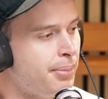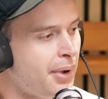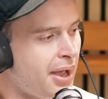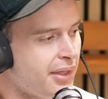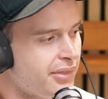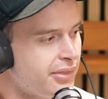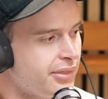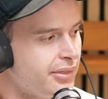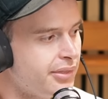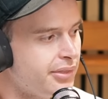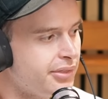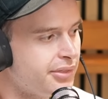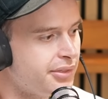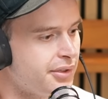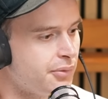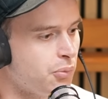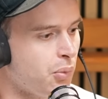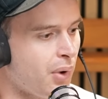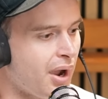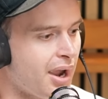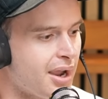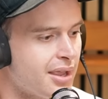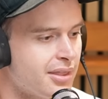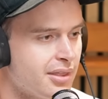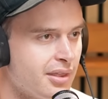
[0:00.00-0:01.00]
But
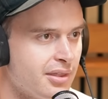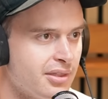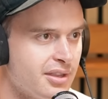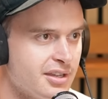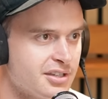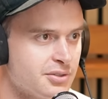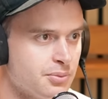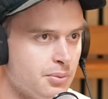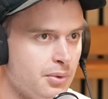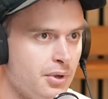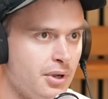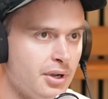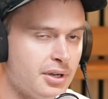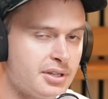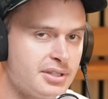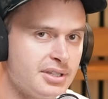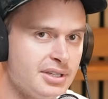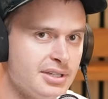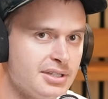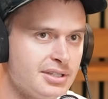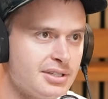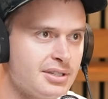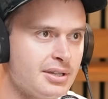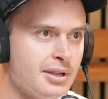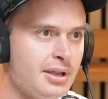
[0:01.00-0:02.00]
the way that this
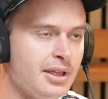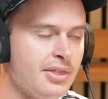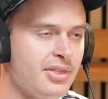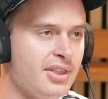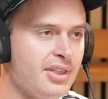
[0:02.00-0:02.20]
works is